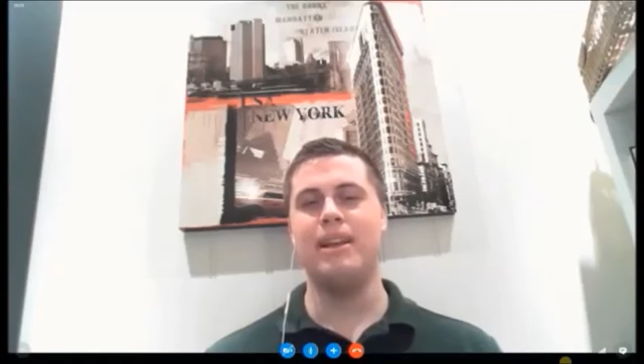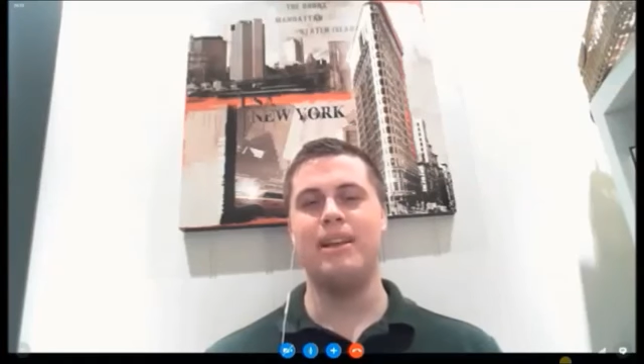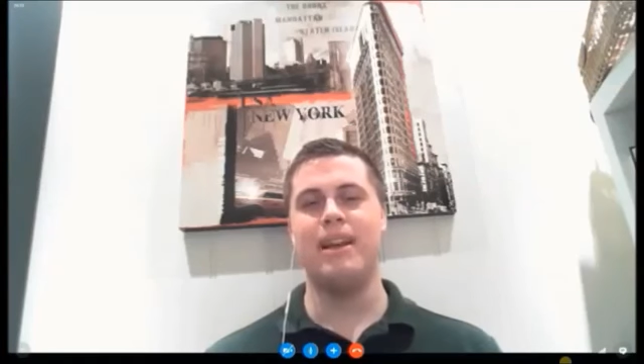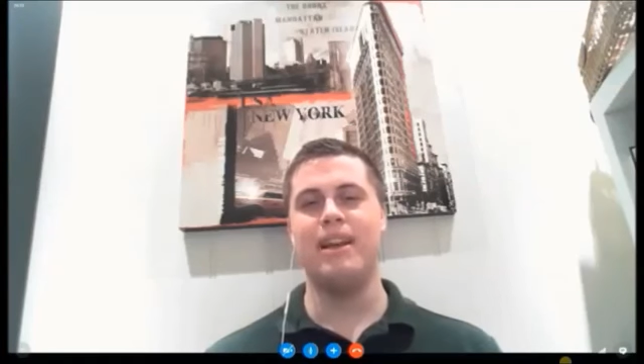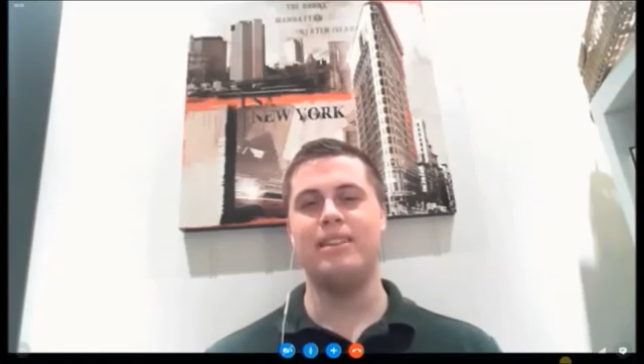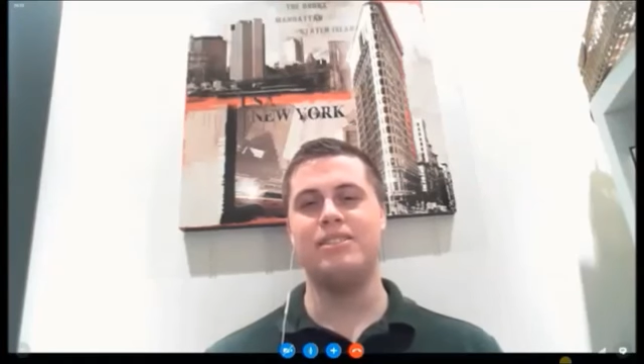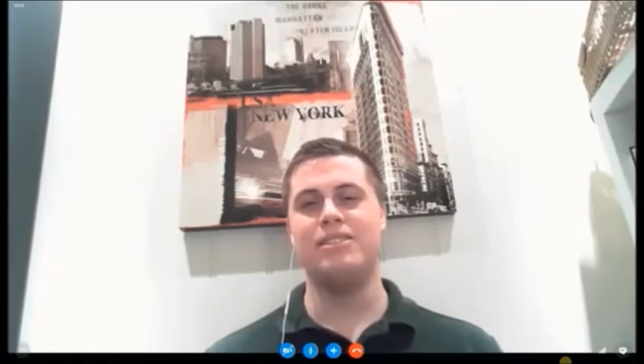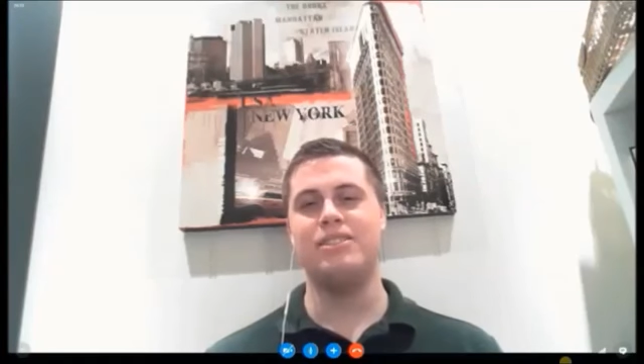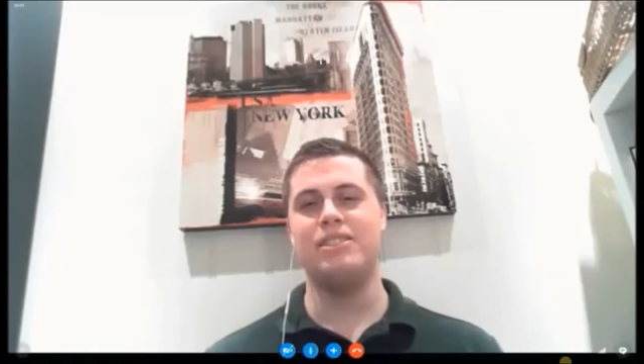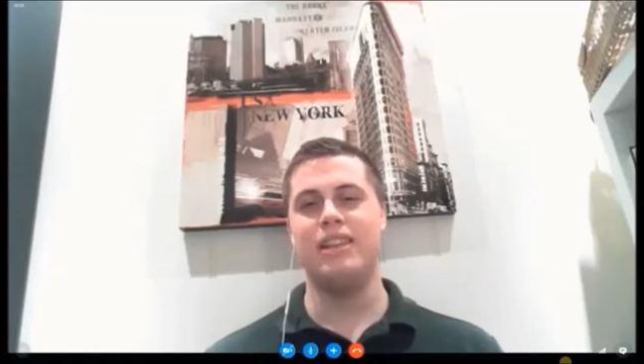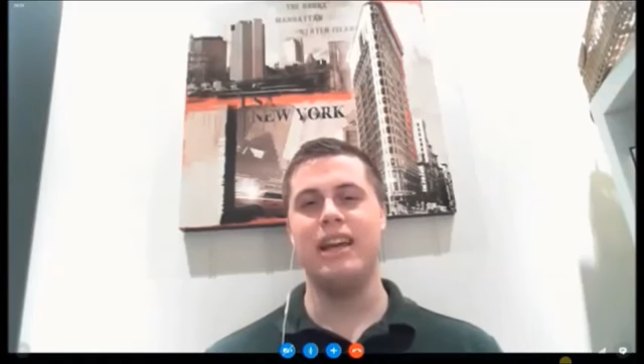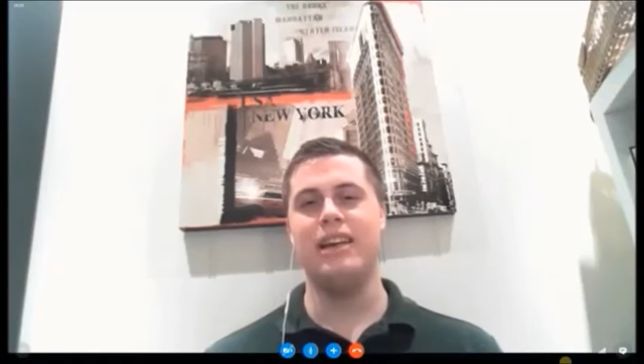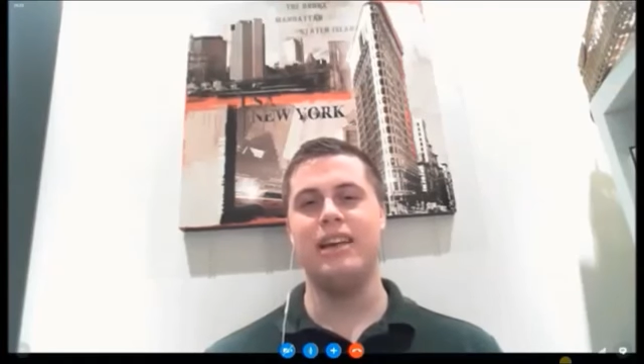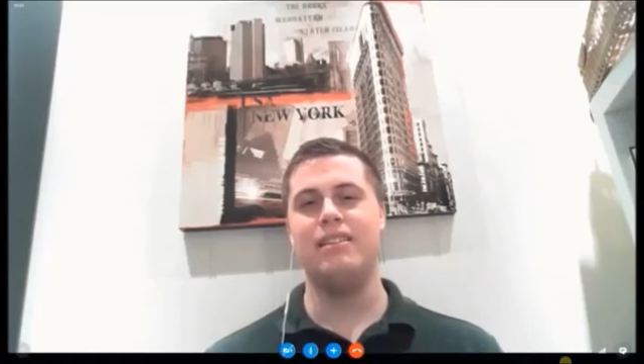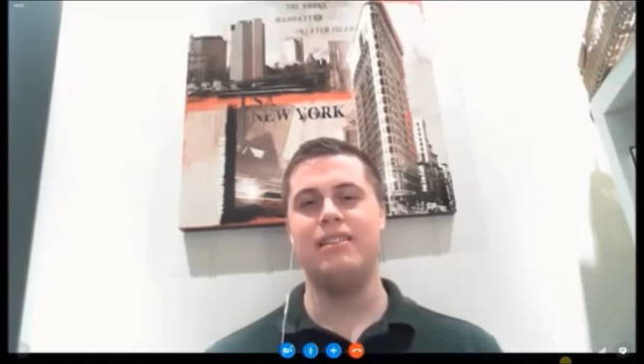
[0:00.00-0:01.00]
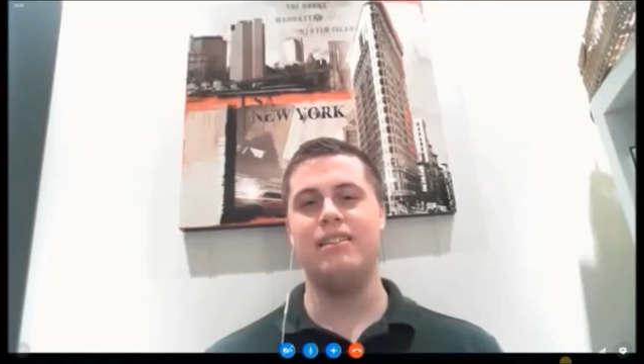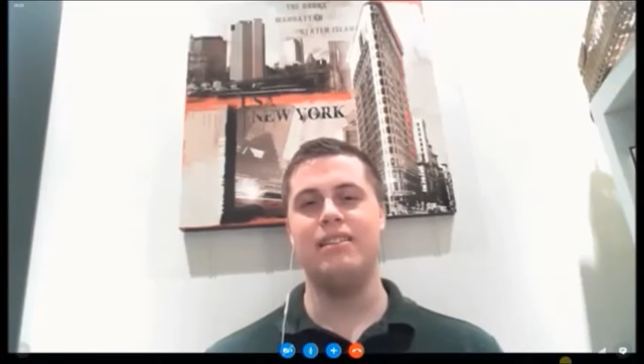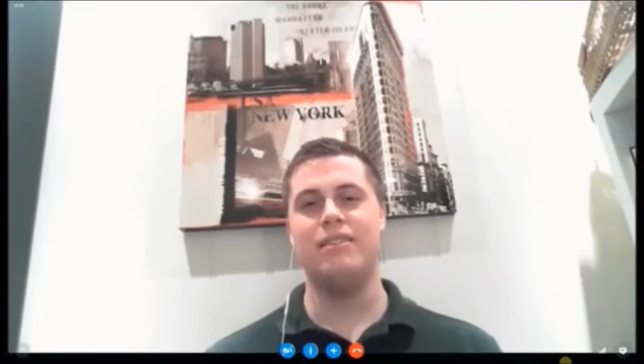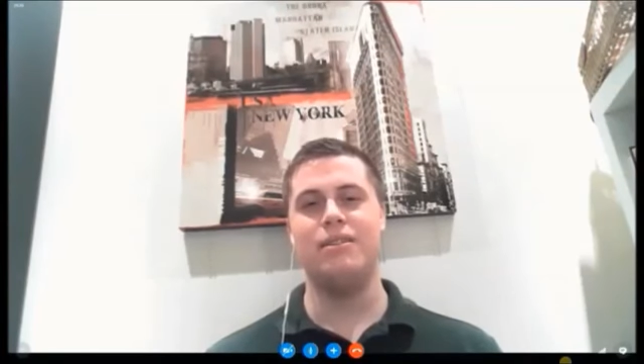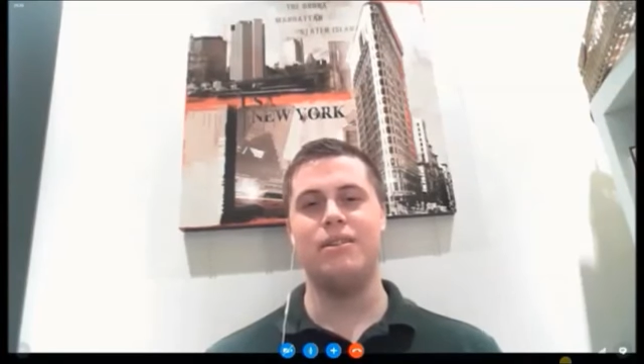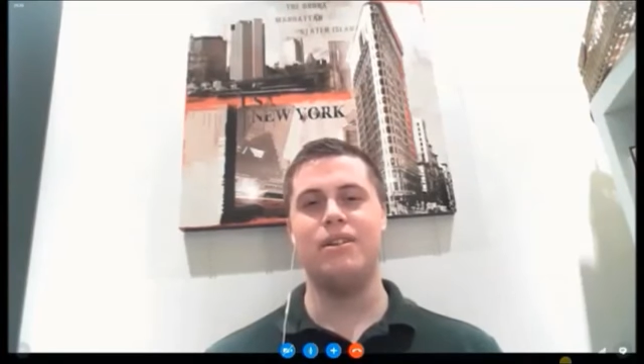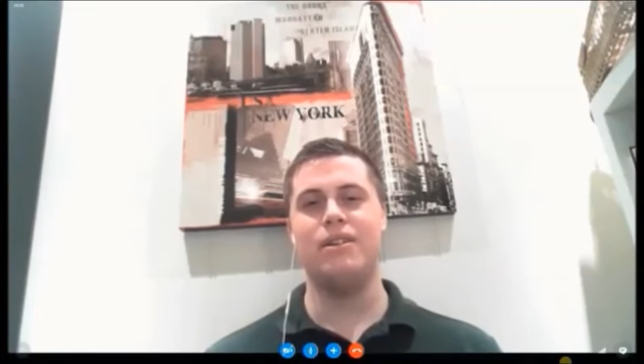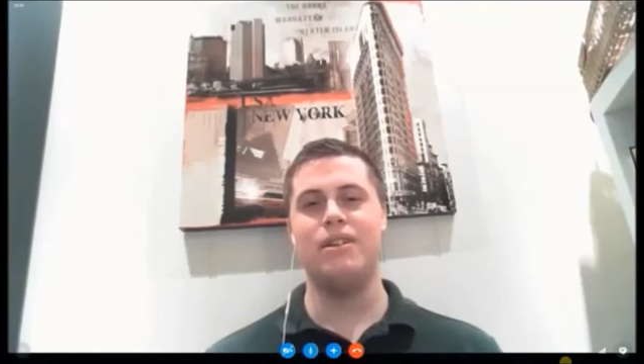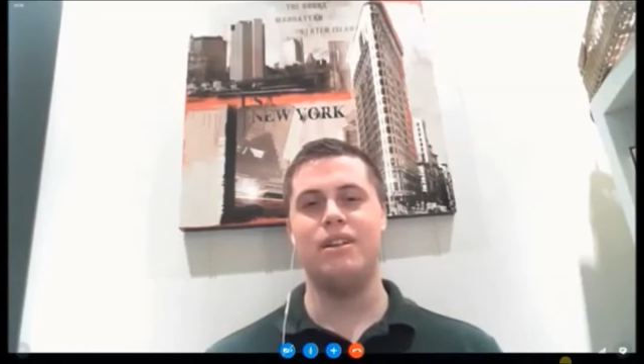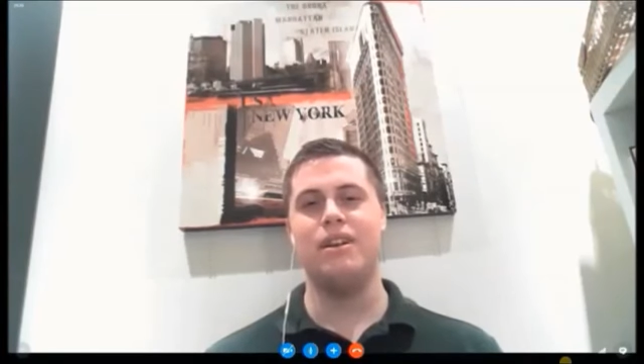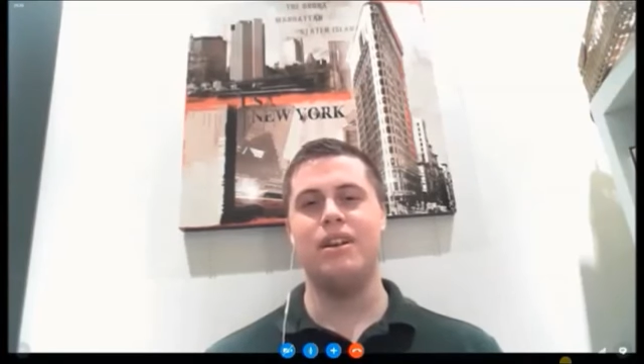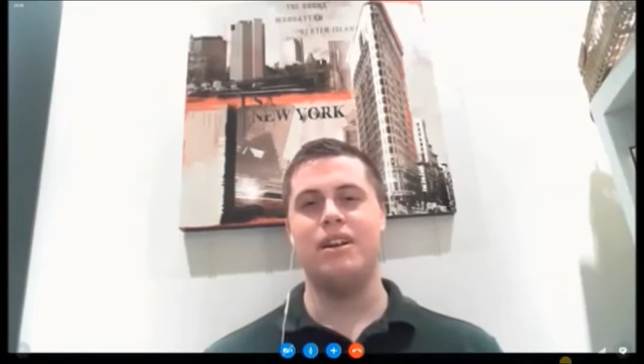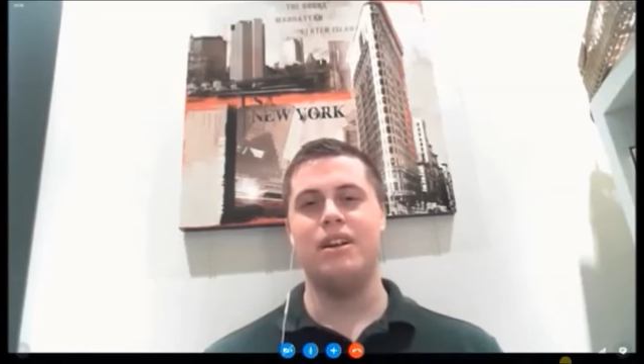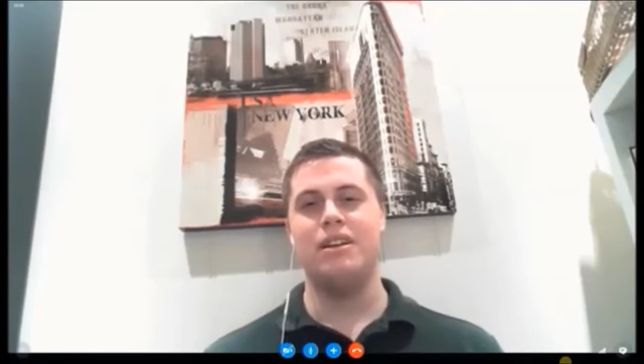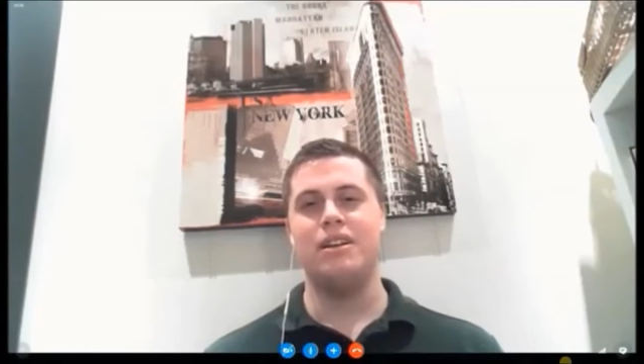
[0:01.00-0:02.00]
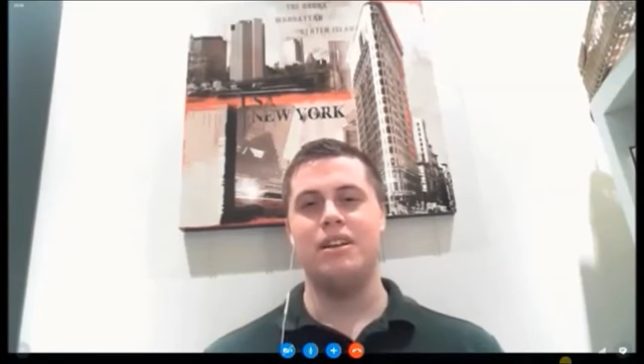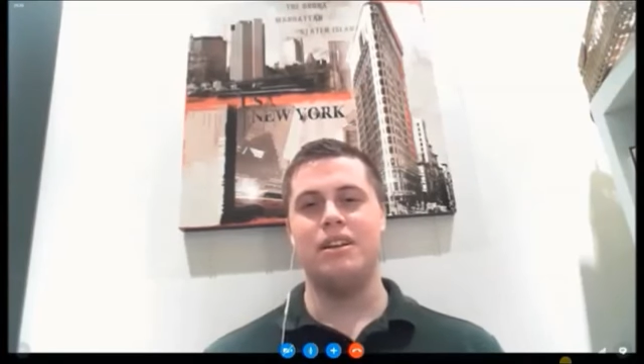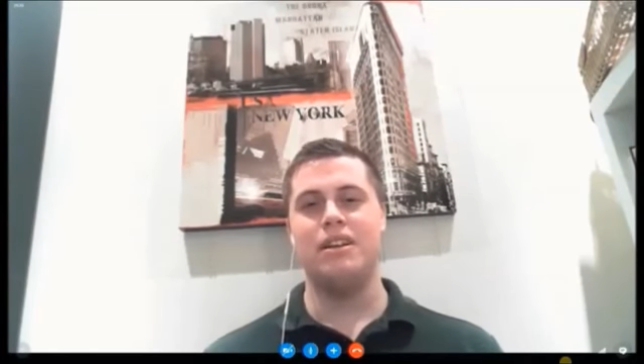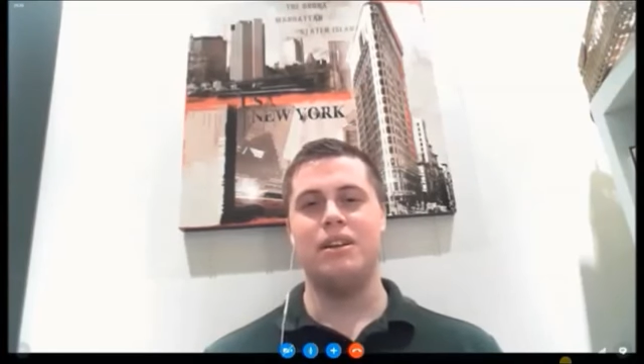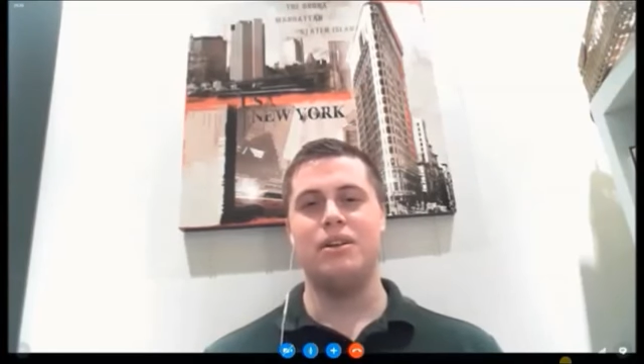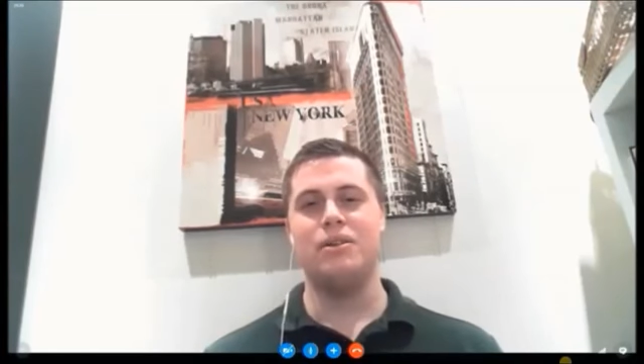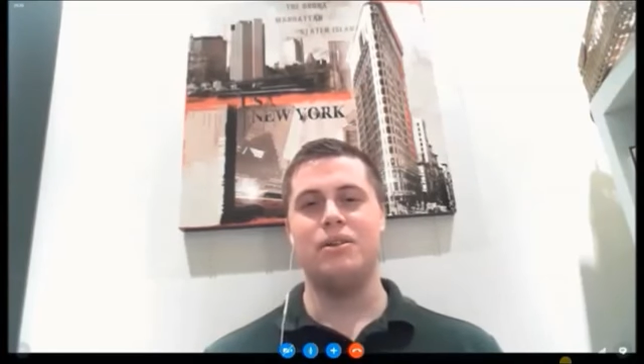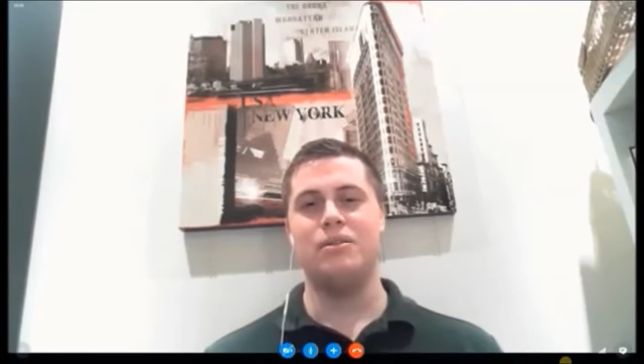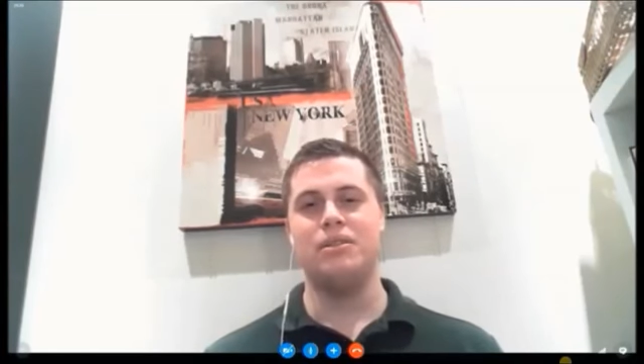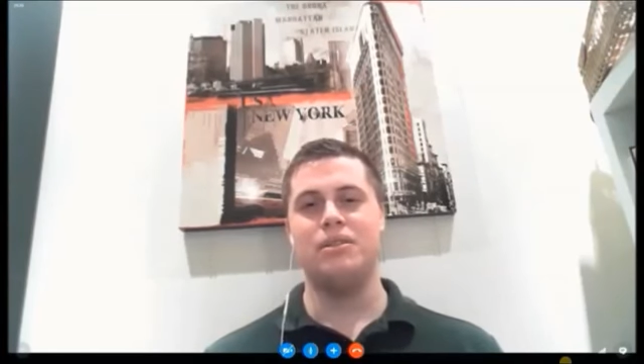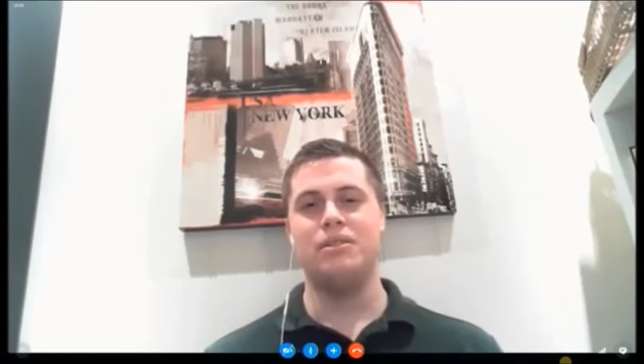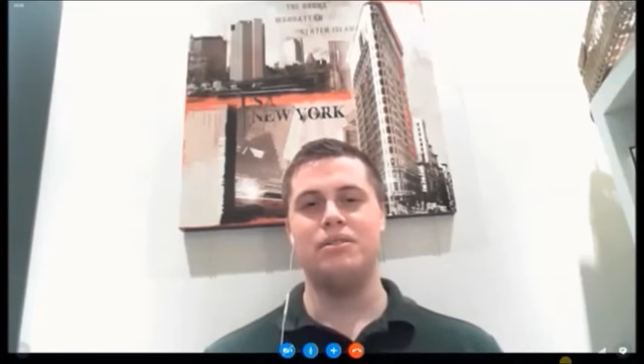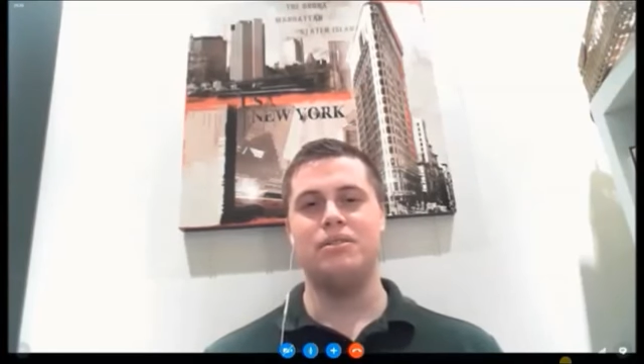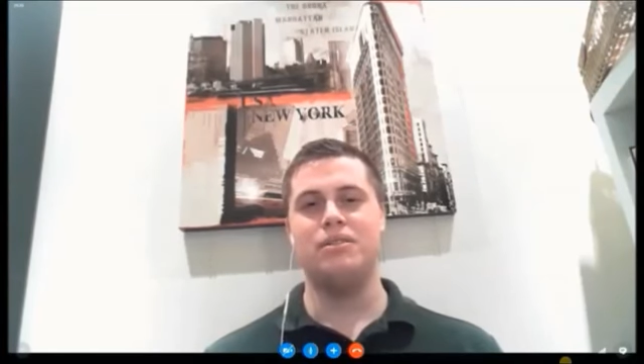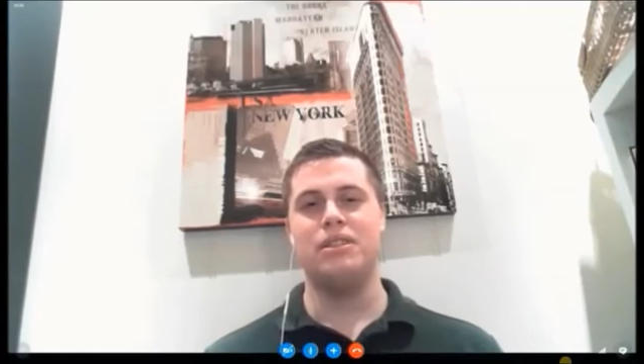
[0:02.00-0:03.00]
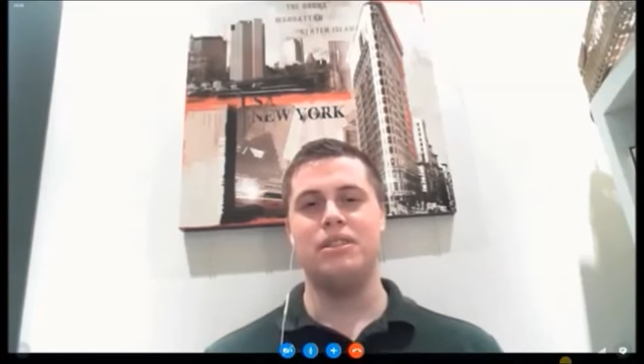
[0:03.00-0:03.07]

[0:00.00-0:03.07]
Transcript: are being entertained, or, you